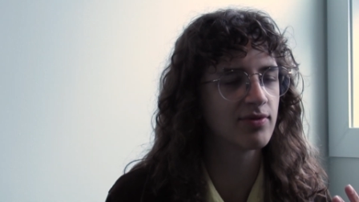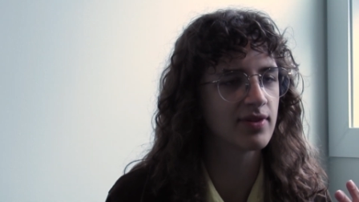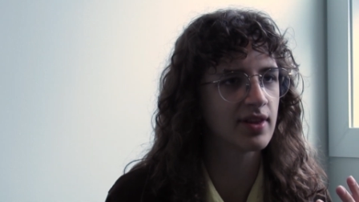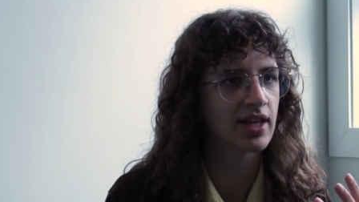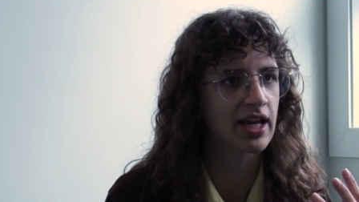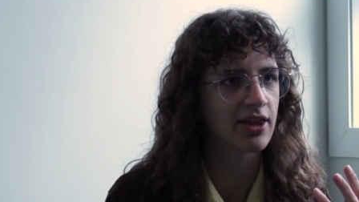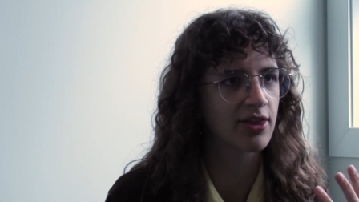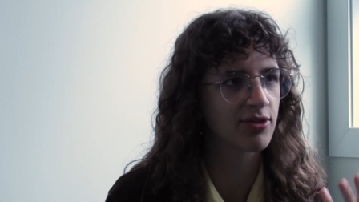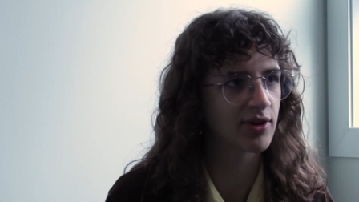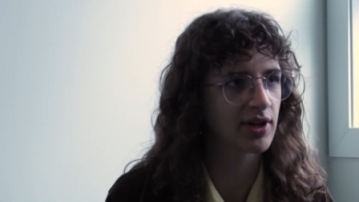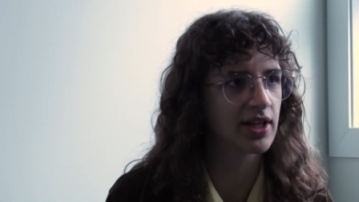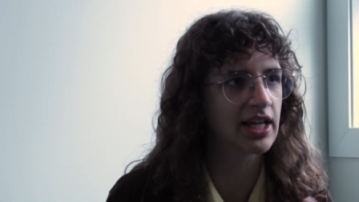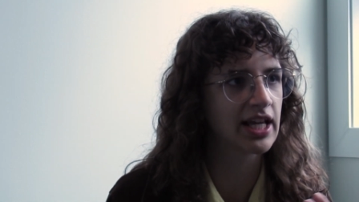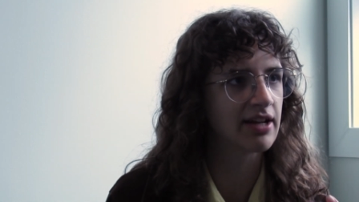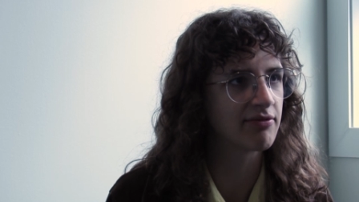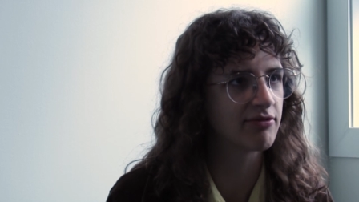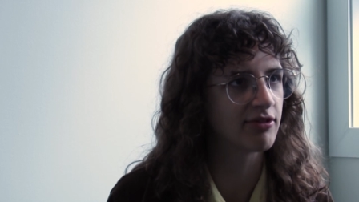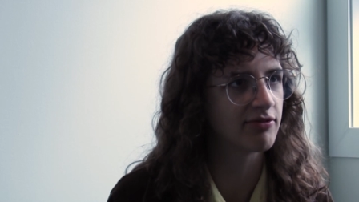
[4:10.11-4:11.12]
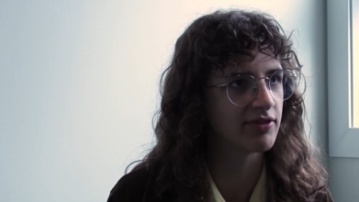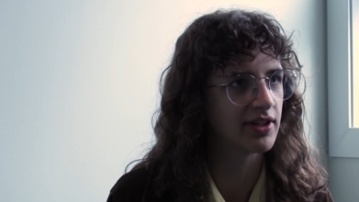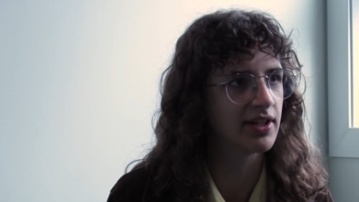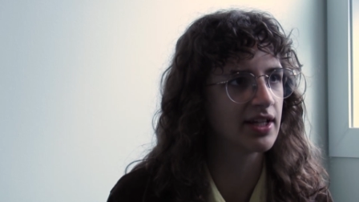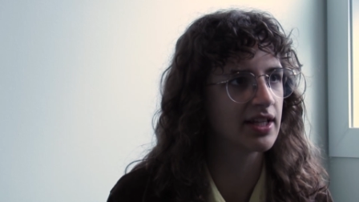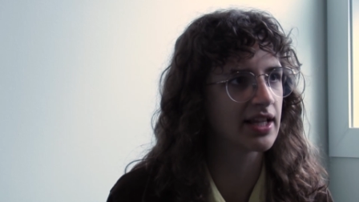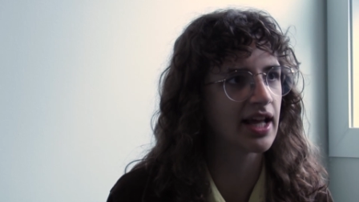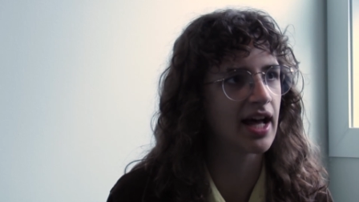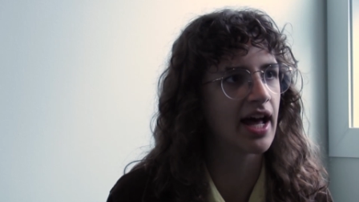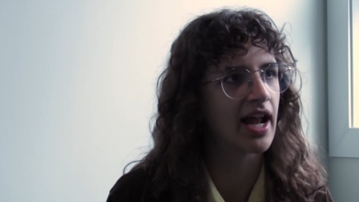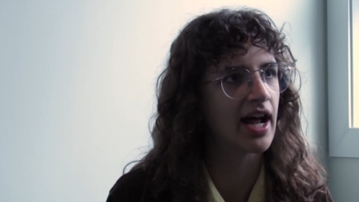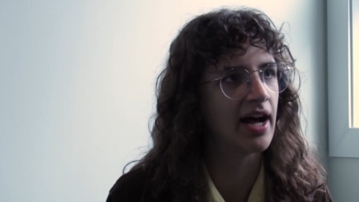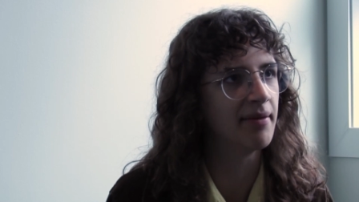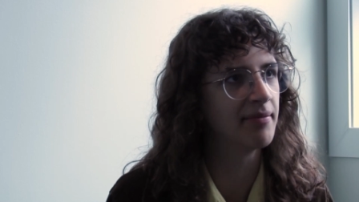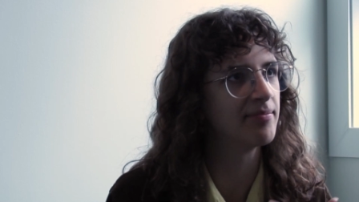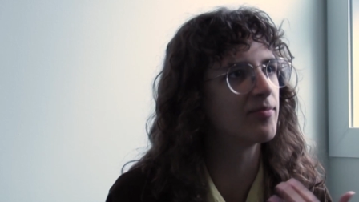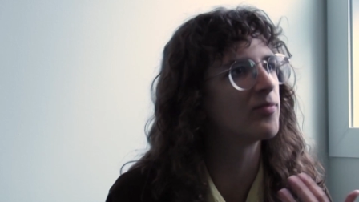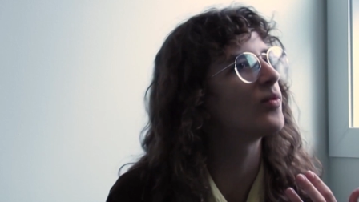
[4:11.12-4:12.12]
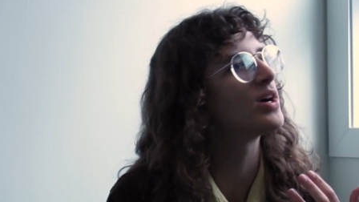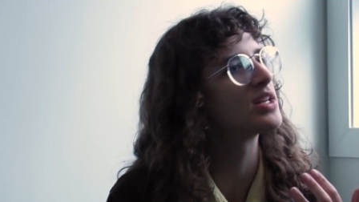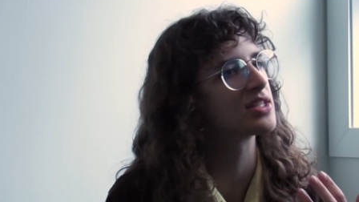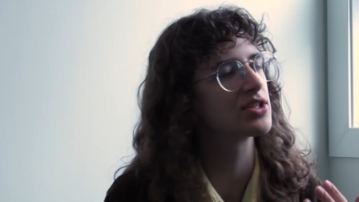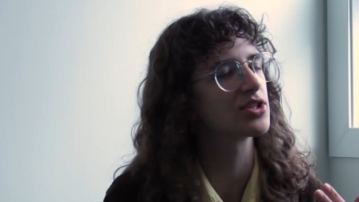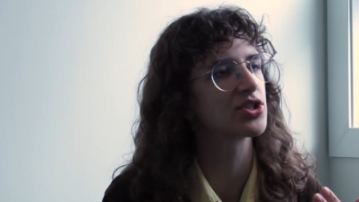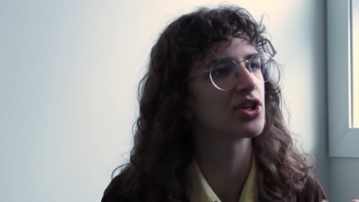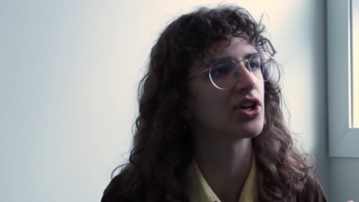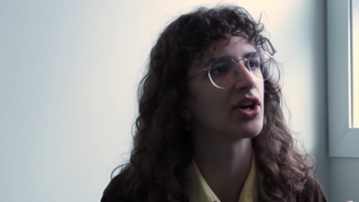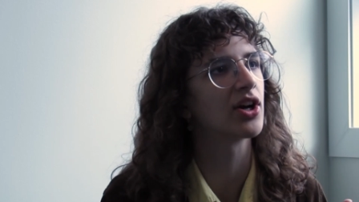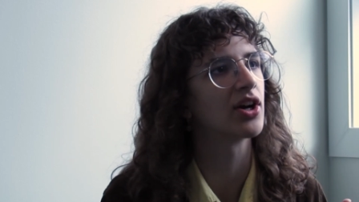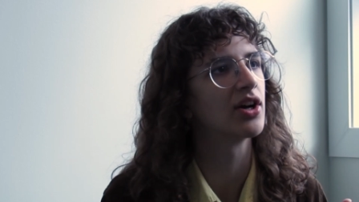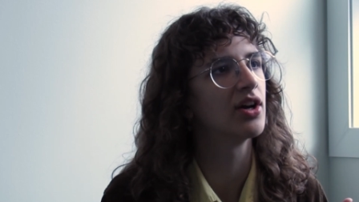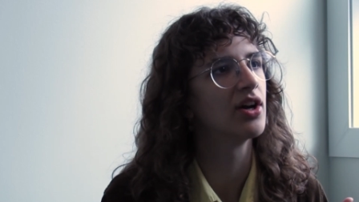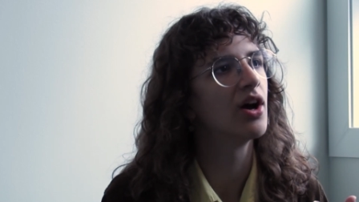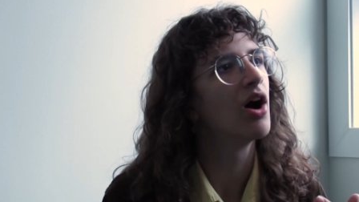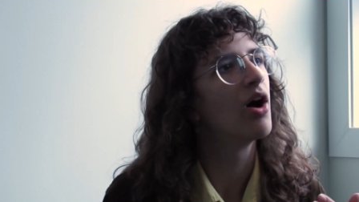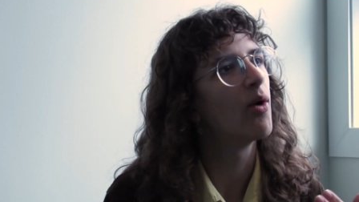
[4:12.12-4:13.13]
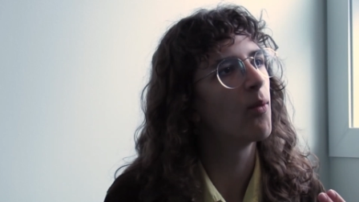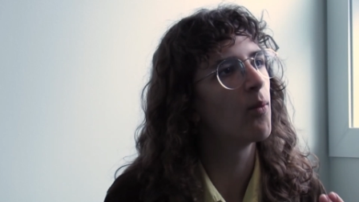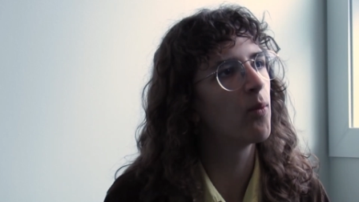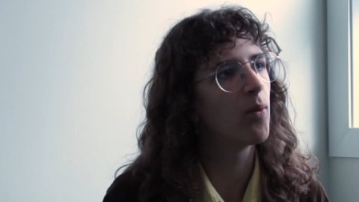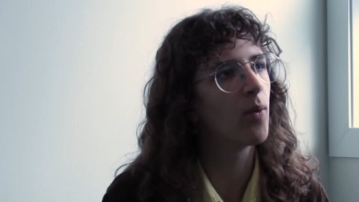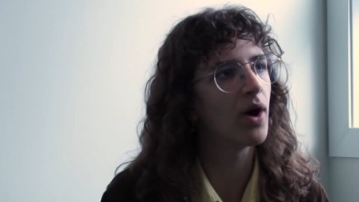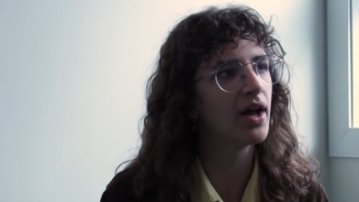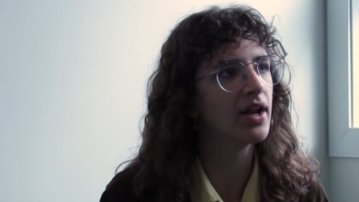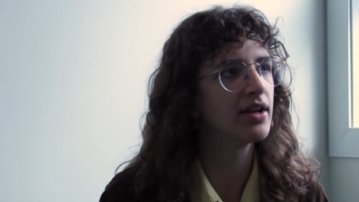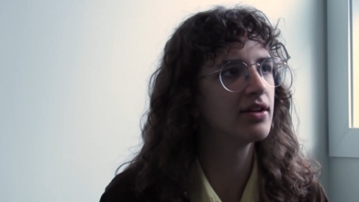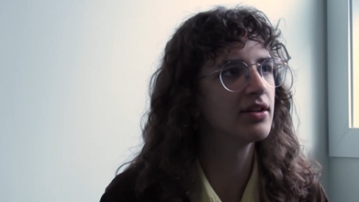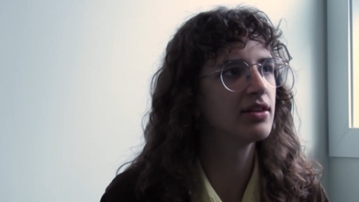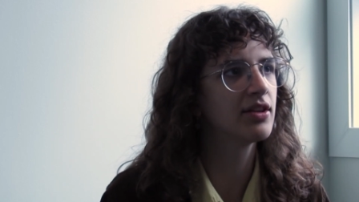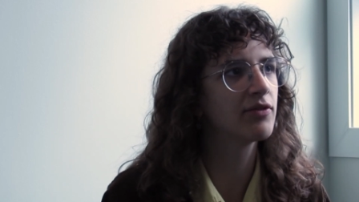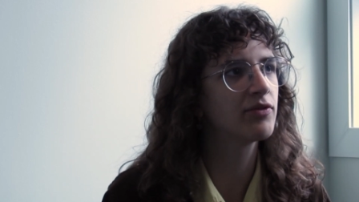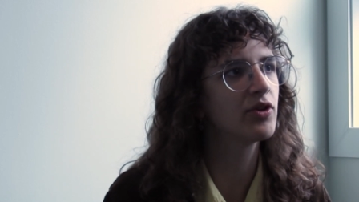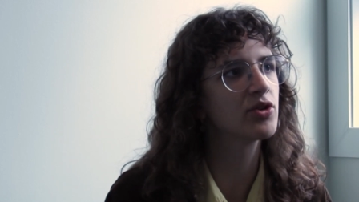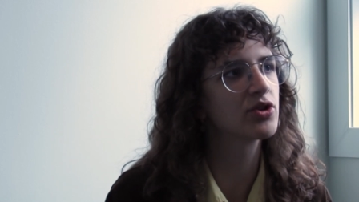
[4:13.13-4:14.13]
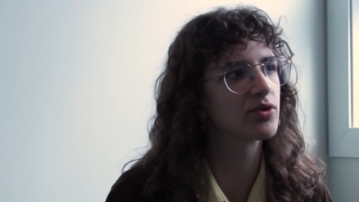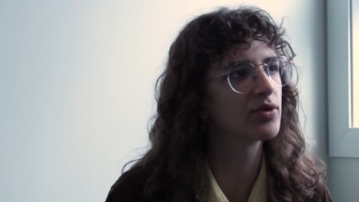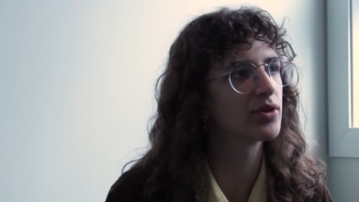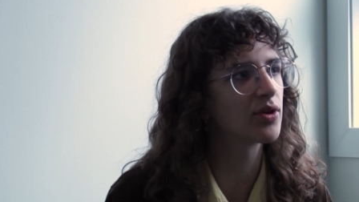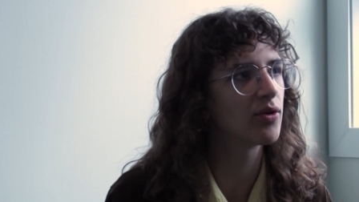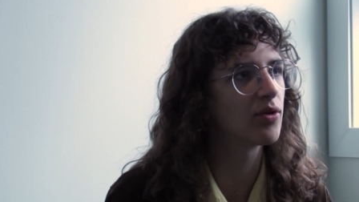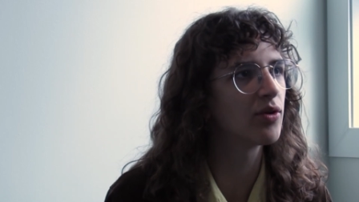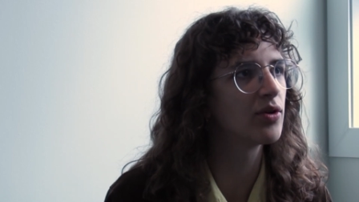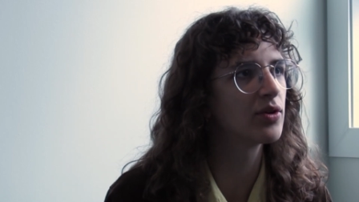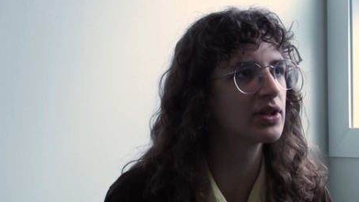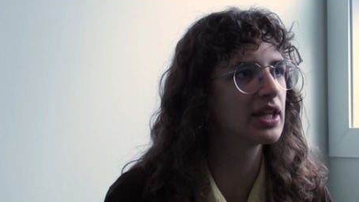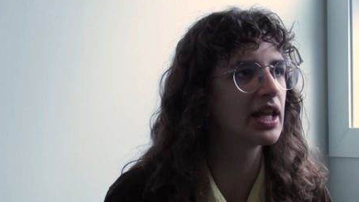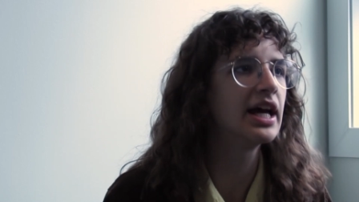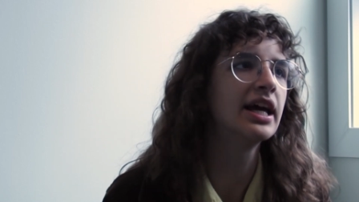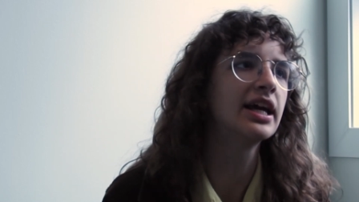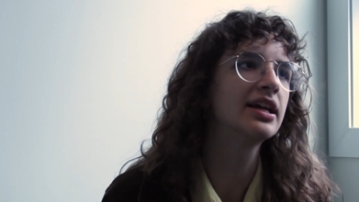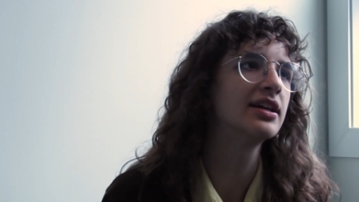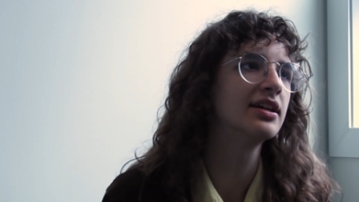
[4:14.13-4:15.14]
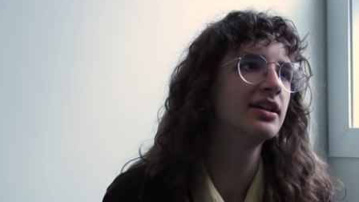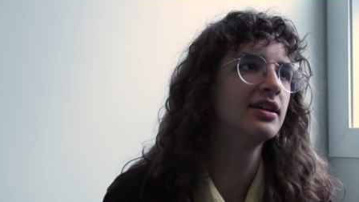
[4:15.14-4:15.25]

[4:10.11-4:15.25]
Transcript: like thrilling and fulfilling that I wasn't sure what the future would hold, like